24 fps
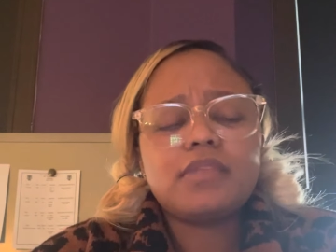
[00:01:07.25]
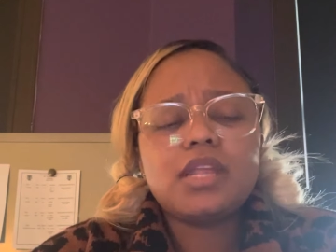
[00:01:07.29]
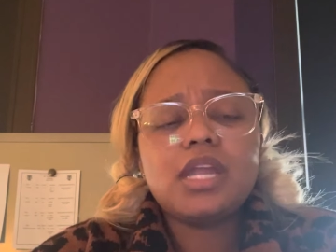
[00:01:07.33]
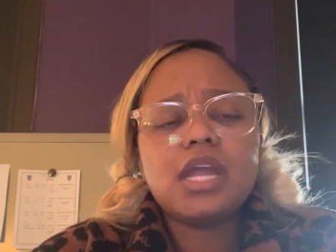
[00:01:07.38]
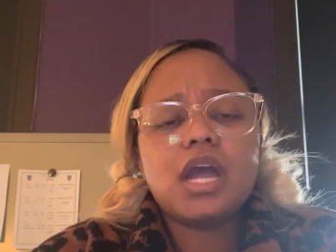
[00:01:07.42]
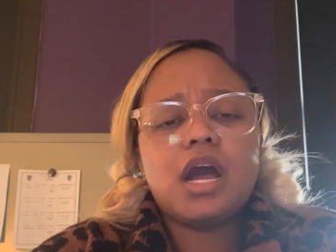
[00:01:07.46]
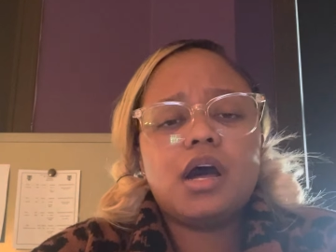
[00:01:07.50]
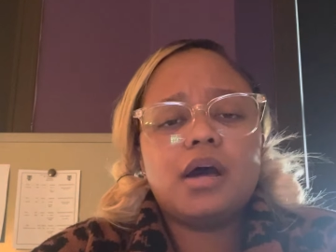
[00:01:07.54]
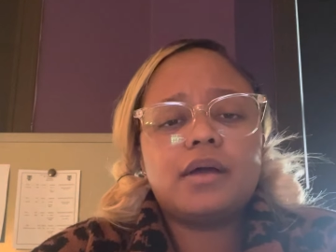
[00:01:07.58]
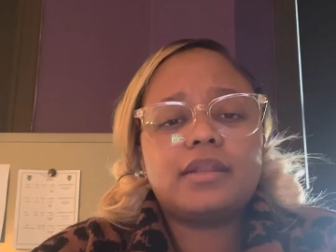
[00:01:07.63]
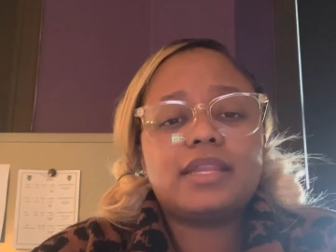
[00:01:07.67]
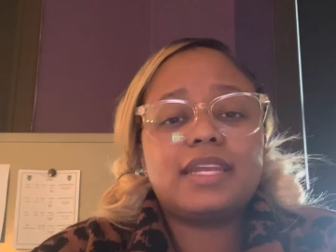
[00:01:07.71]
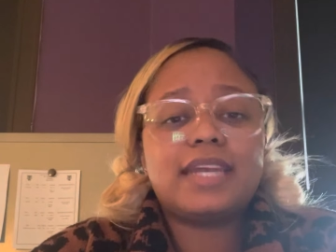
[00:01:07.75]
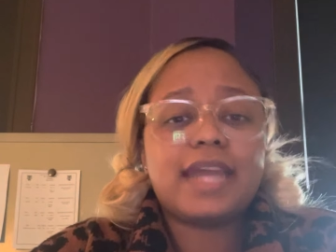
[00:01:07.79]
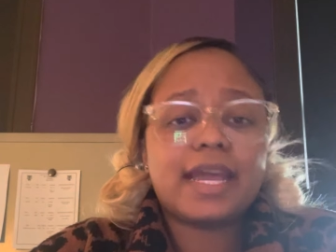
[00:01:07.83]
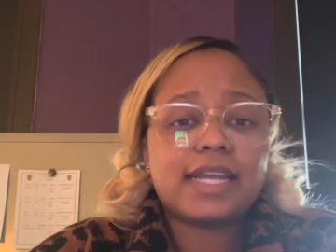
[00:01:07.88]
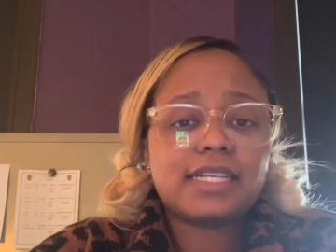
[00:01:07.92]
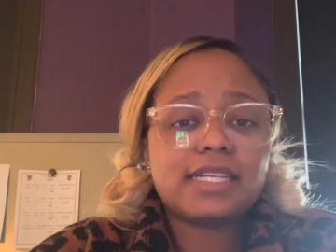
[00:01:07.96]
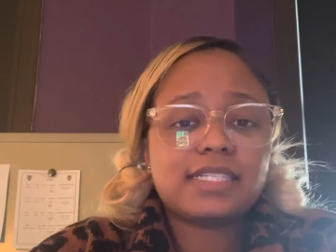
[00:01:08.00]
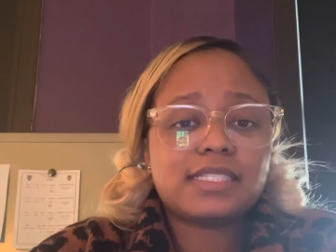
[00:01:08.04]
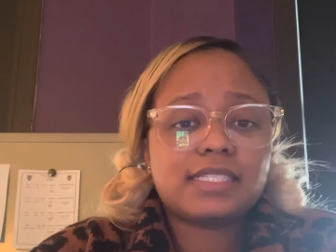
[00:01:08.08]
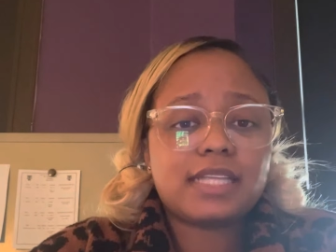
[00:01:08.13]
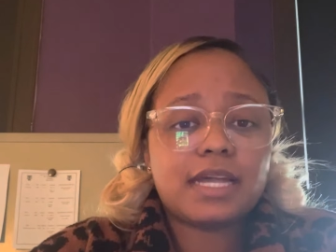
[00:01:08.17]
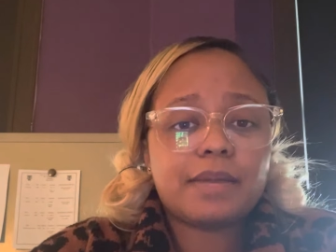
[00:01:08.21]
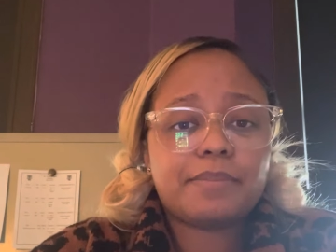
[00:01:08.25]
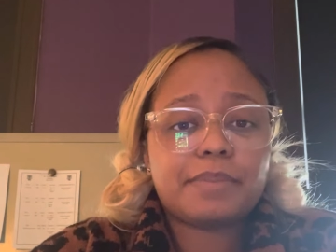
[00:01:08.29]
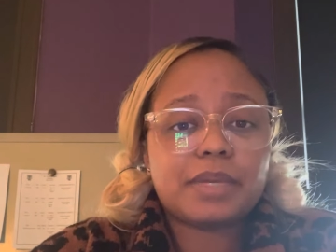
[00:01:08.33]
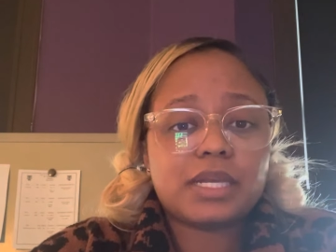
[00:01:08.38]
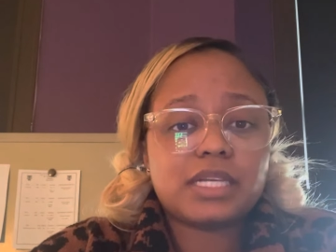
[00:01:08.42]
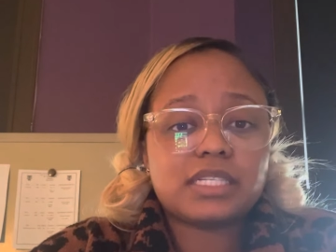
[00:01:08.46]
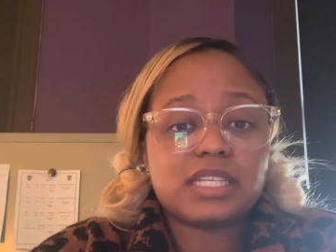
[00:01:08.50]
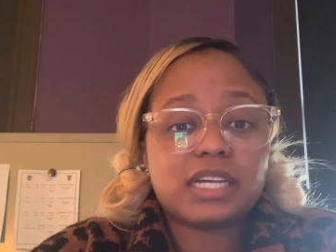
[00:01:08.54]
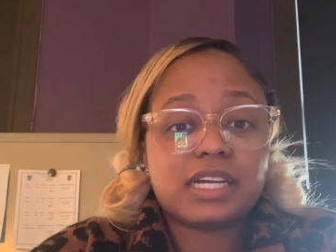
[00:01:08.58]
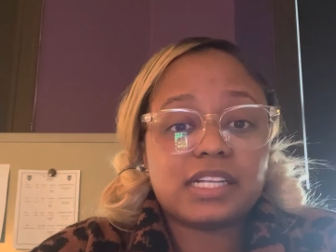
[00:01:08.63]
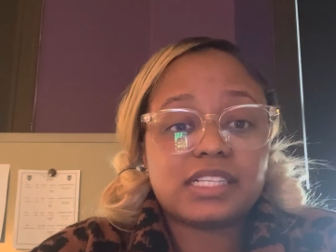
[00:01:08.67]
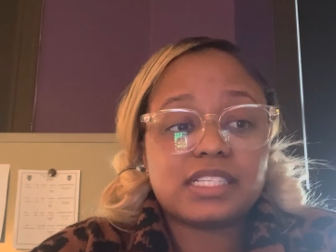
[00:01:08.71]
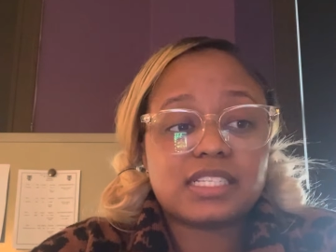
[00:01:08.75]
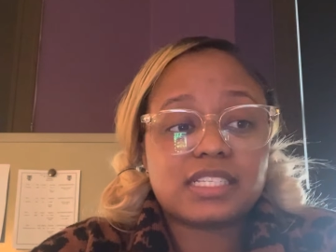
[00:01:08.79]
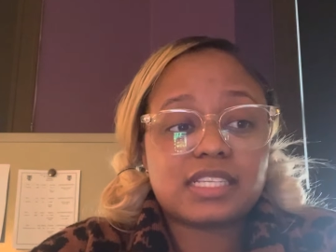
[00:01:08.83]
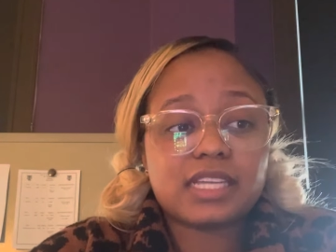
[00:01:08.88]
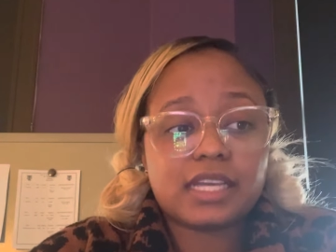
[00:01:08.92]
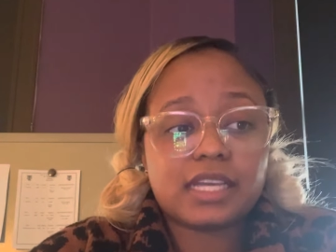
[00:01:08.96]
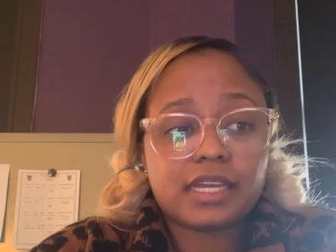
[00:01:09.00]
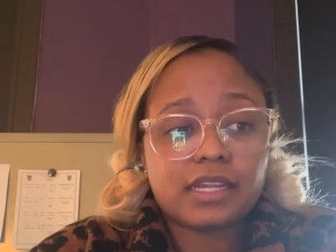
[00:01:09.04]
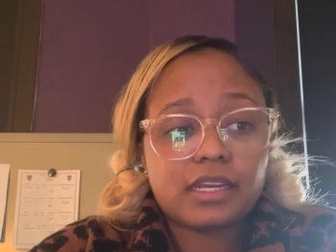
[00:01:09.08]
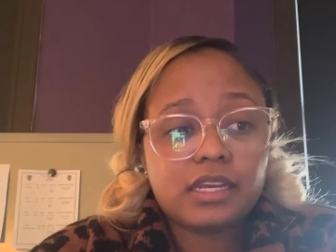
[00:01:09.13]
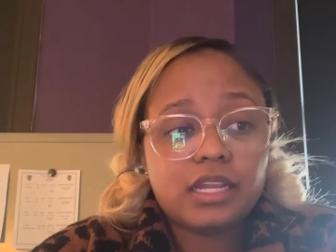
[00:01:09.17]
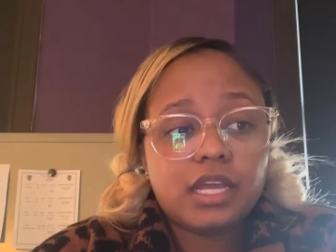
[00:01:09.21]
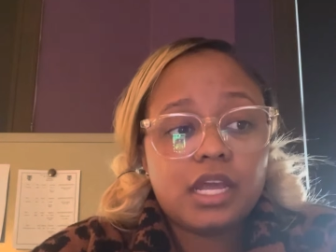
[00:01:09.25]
The next step is the consent.